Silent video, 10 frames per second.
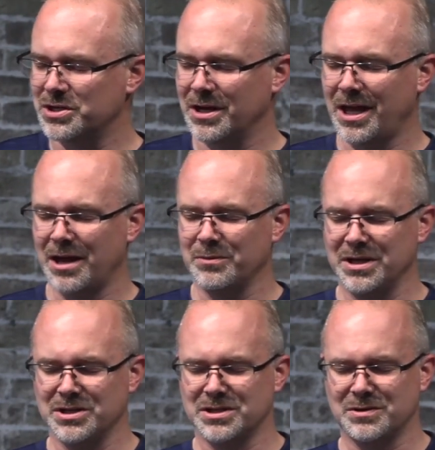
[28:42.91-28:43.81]
And again, we
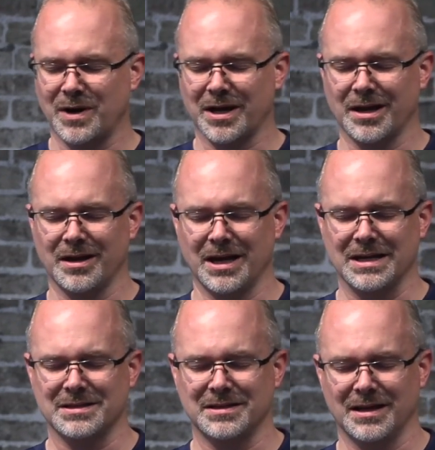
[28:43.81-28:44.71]
just
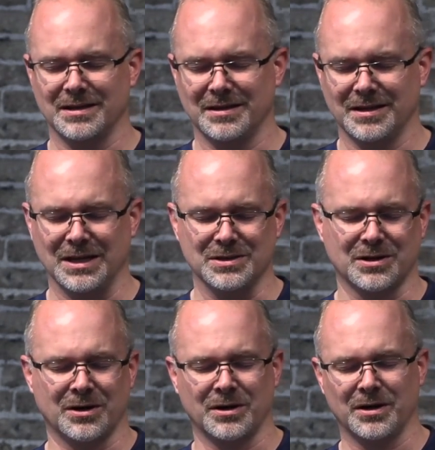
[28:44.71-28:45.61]
recognize that these
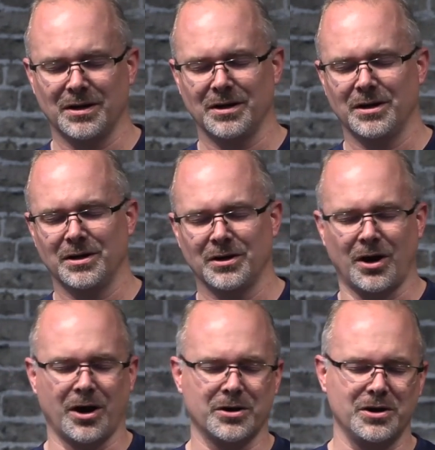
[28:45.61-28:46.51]
are
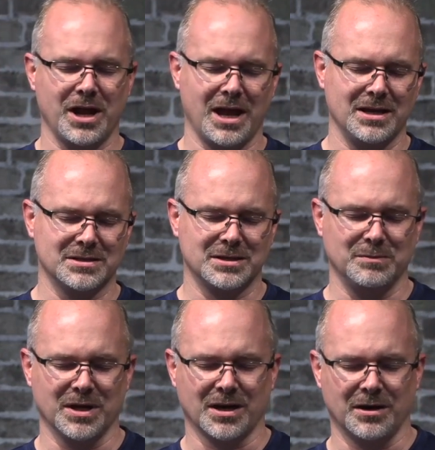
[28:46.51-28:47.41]
harder days to
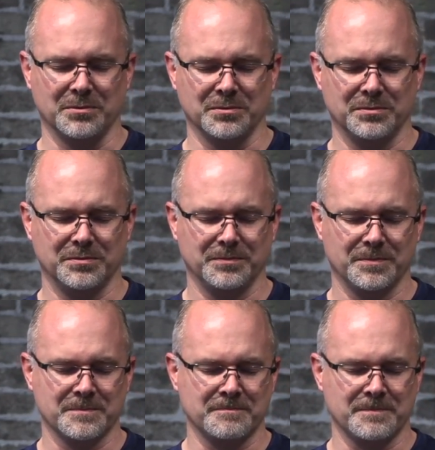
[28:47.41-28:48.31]
become
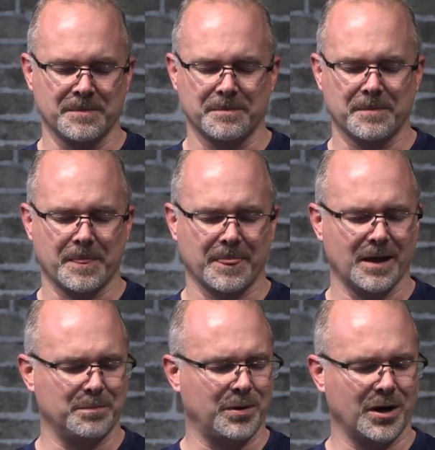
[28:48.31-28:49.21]

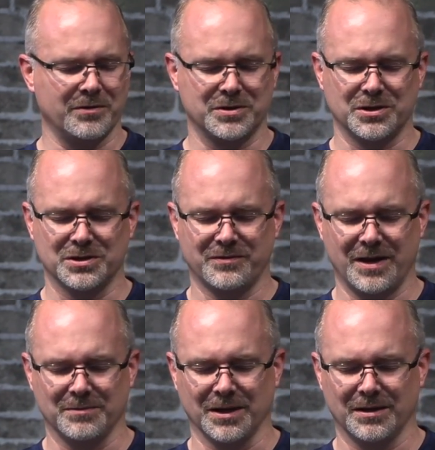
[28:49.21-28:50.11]
a part of a church
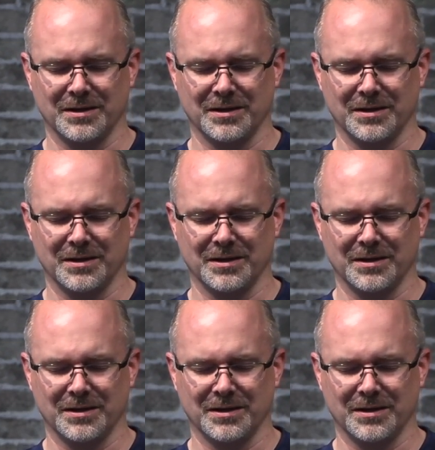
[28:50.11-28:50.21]
family.